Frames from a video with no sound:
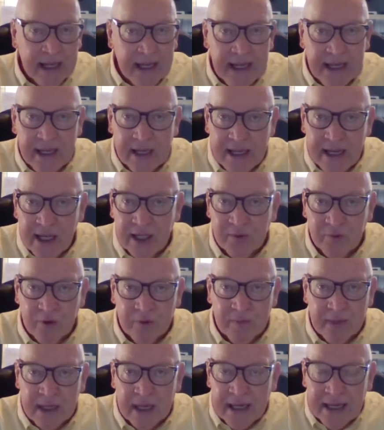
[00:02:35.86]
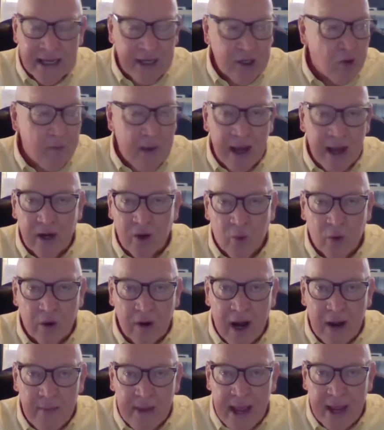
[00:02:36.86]
He eats with me. He, no matter
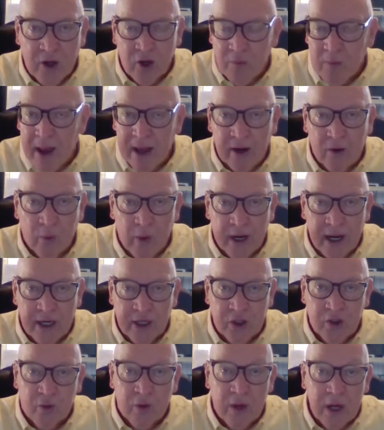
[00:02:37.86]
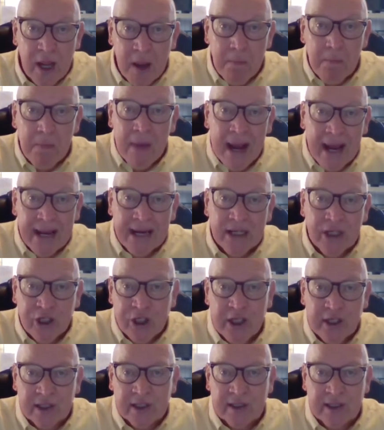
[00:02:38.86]
where I'm at, no matter what I do, my
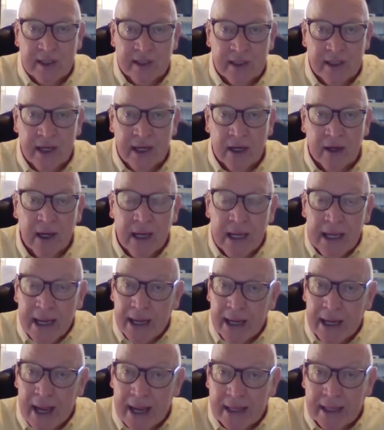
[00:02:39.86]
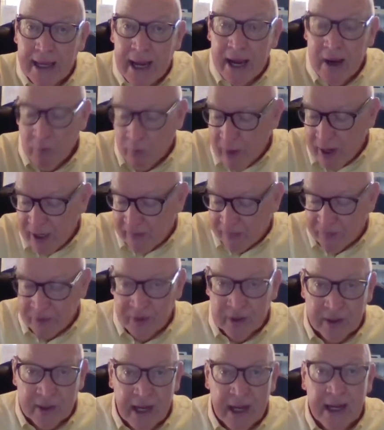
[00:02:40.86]
Jesus is there, and I can't wait for
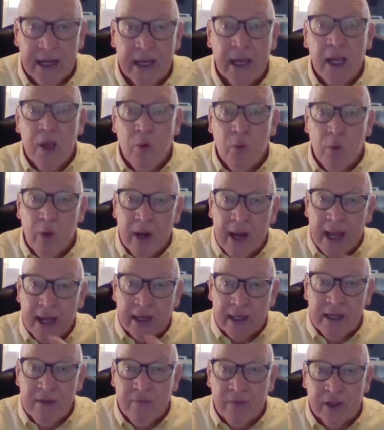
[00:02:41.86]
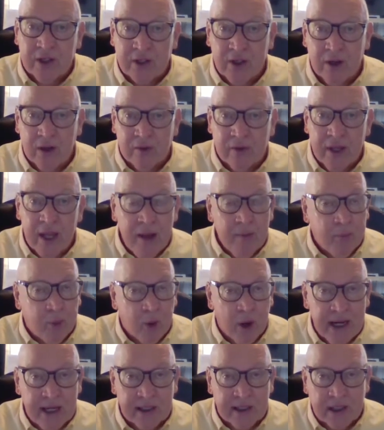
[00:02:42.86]
the day when I leave this earth,
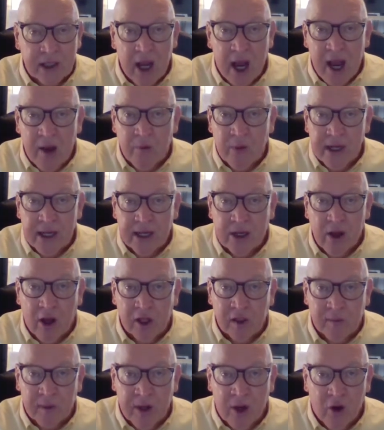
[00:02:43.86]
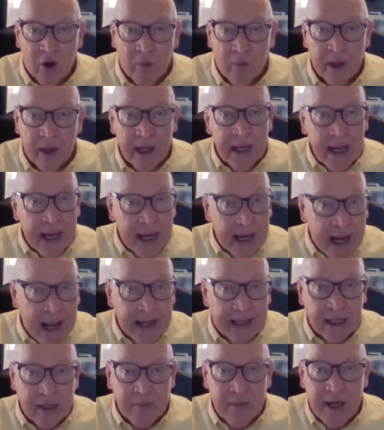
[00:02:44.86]
praise God, when he calls me home and I
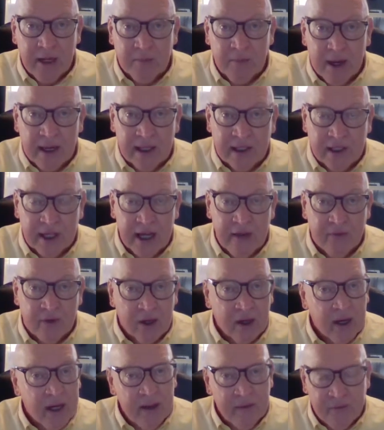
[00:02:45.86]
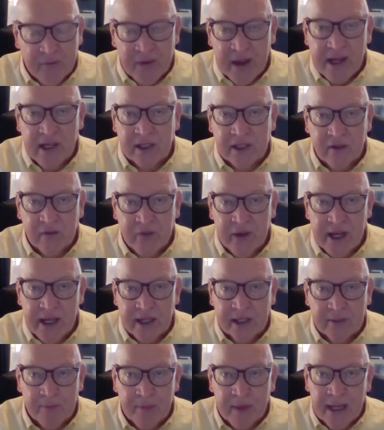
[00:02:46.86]
can meet my Savior face to
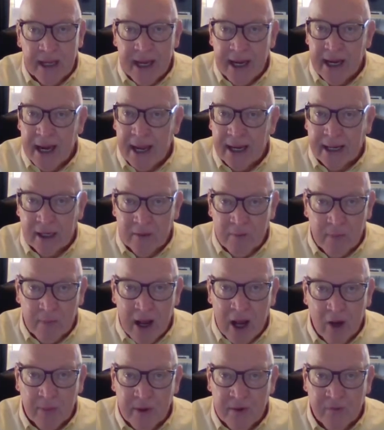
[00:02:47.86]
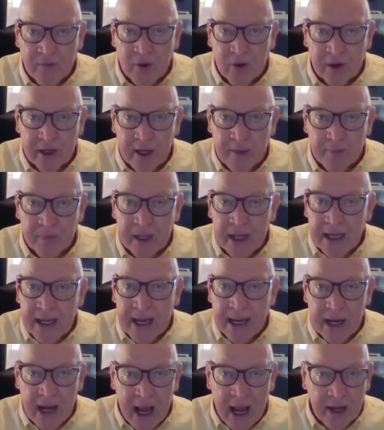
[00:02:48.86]
face, and I can bow before him
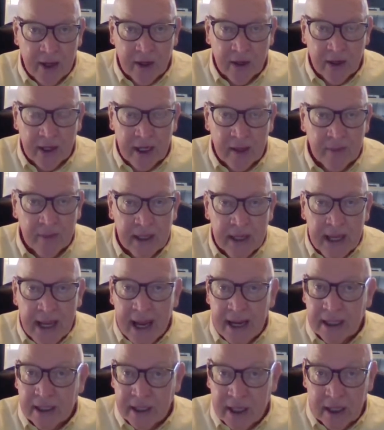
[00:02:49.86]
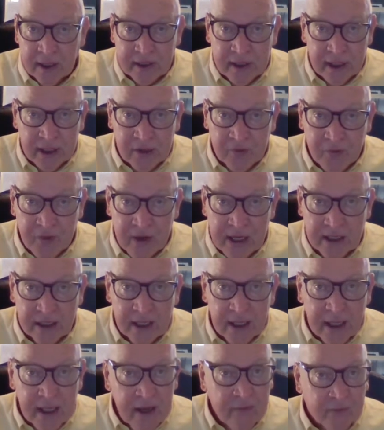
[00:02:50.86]
and honor him and kiss his feet
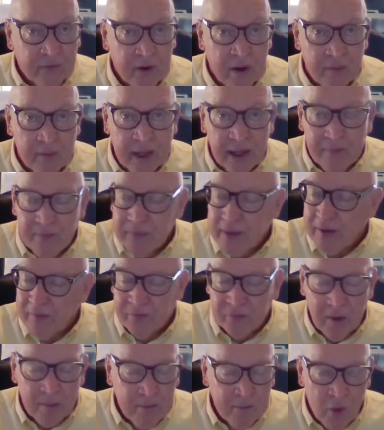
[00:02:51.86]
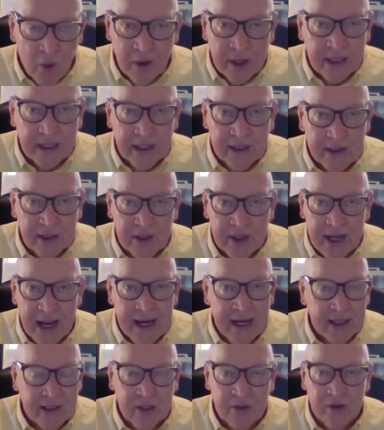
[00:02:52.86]
from morning until
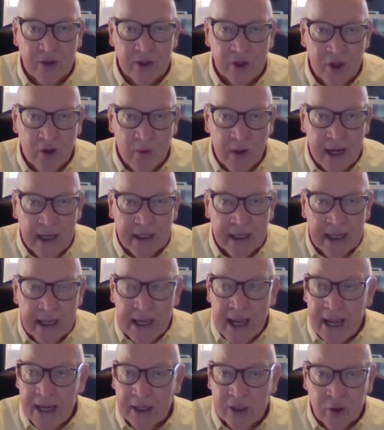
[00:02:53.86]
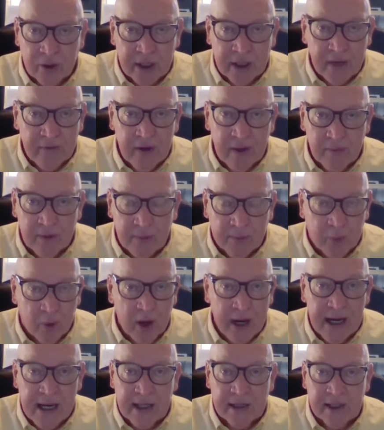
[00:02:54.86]
night until there's no end, and to give him the
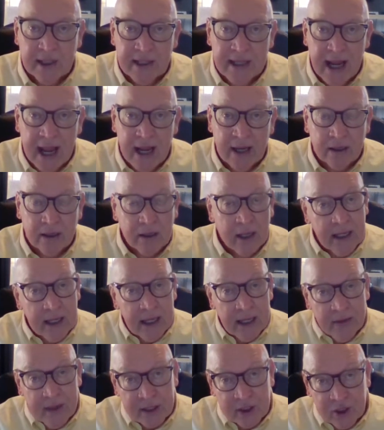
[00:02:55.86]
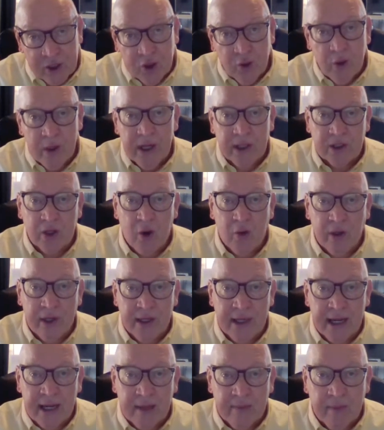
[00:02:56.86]
praise and the honor that's due his
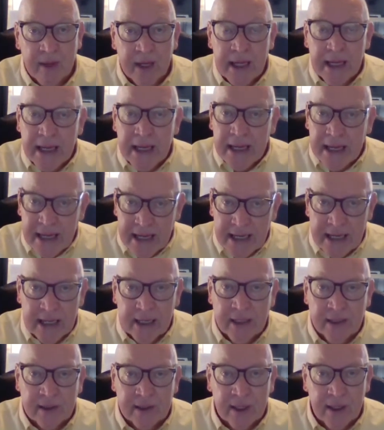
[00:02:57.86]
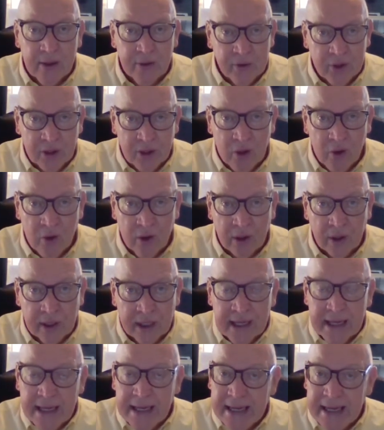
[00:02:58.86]
holy name. He is the Lord.
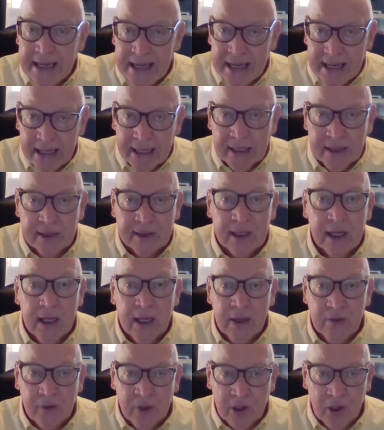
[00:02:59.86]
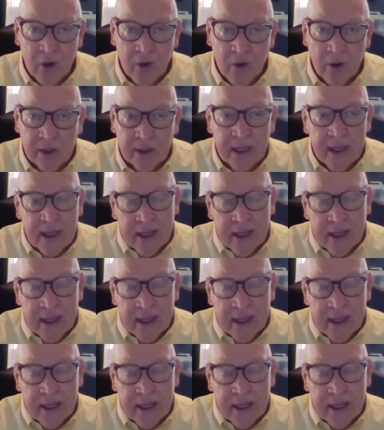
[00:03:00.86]
He is the Lord.